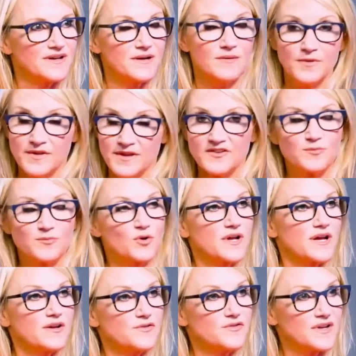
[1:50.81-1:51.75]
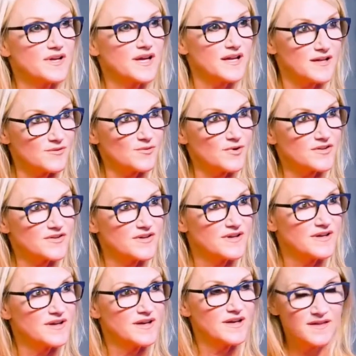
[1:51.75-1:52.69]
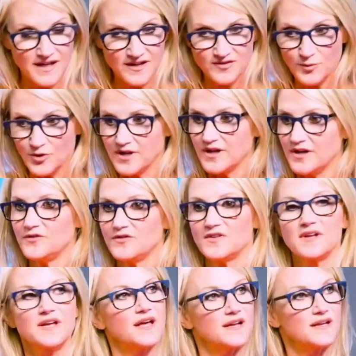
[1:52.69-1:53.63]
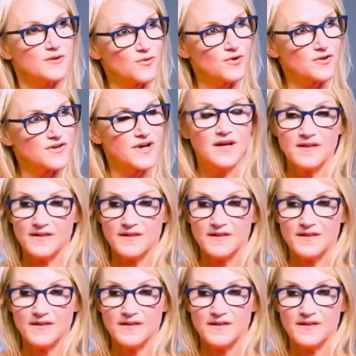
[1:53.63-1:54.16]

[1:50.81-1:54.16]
Well, the next morning I used it again, and it worked. The next morning I used it again, and it worked.